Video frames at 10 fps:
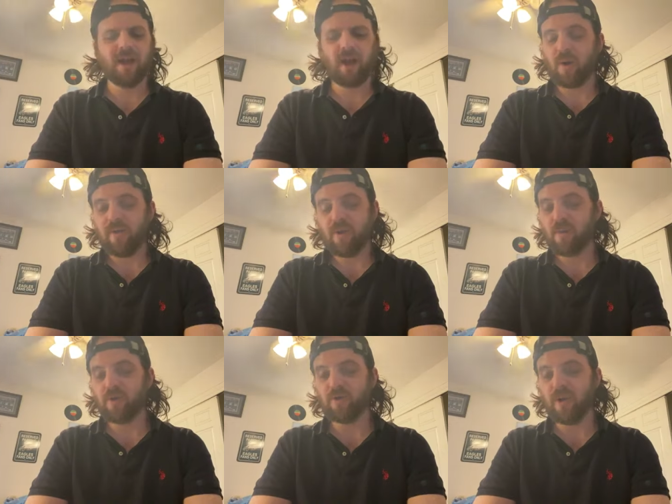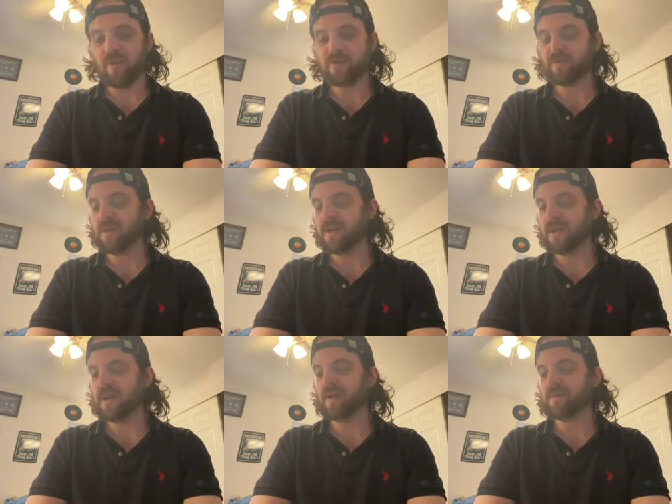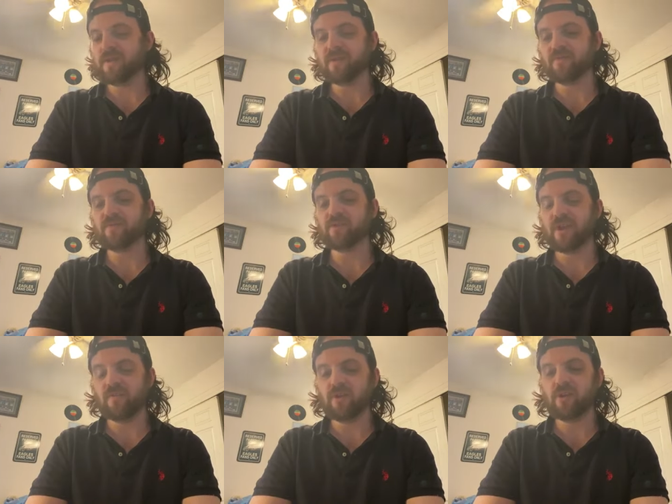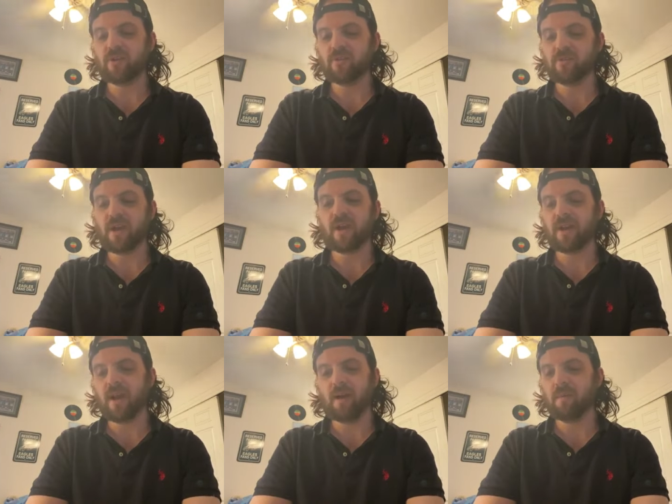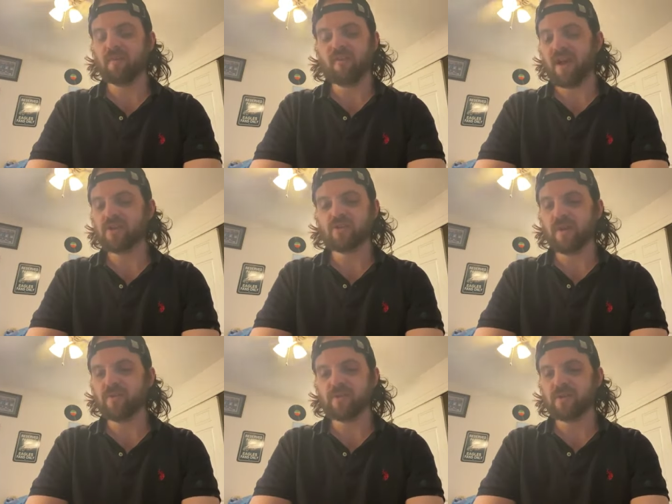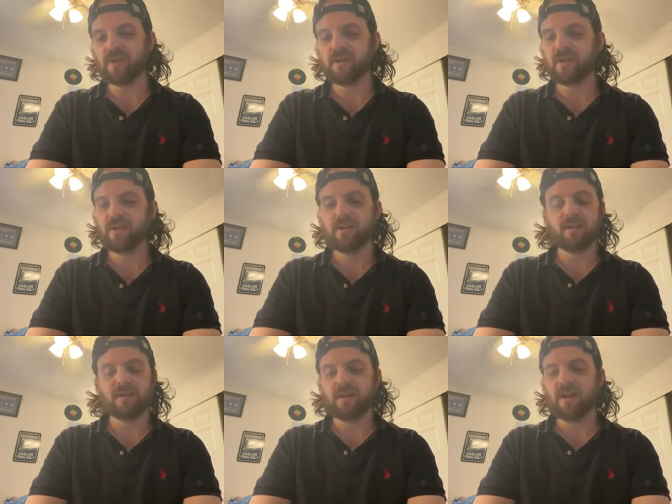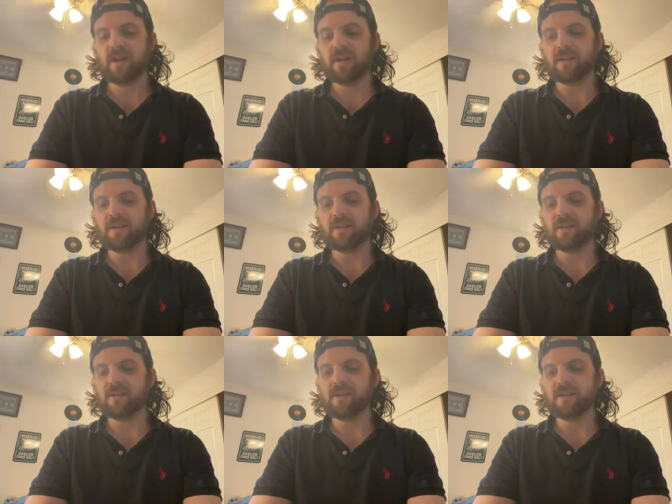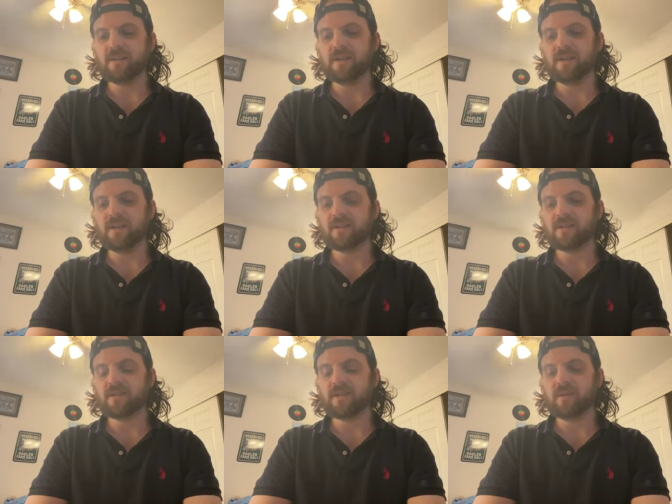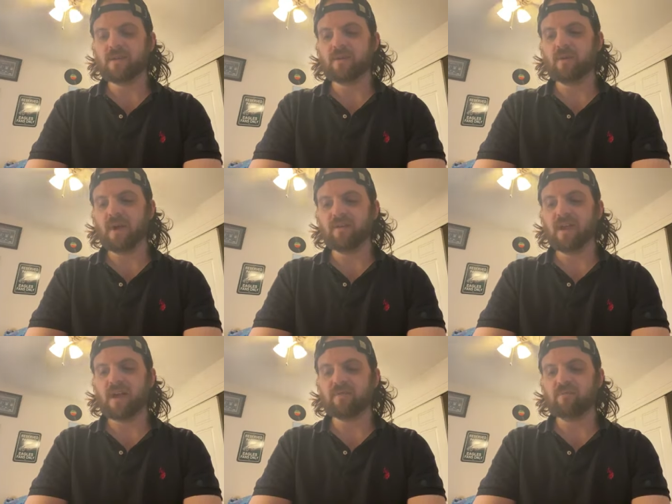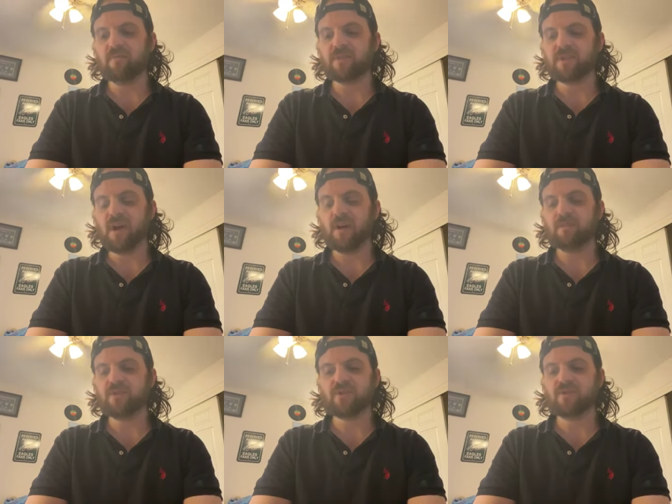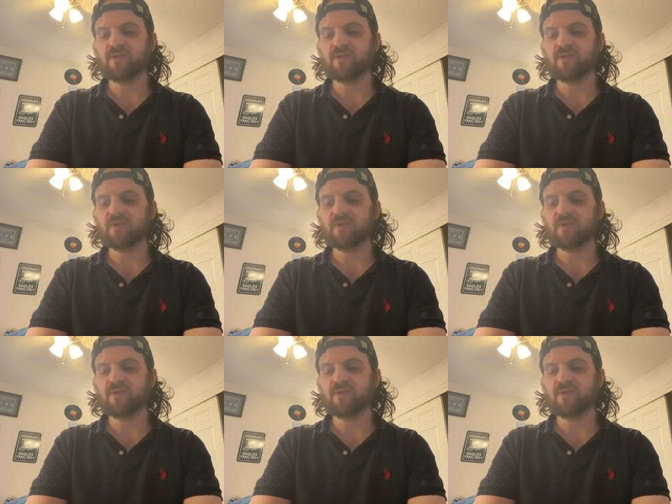i don't have anybody who loves me like i did this for seven years i my fans are everything and these idiots who have a lot of subs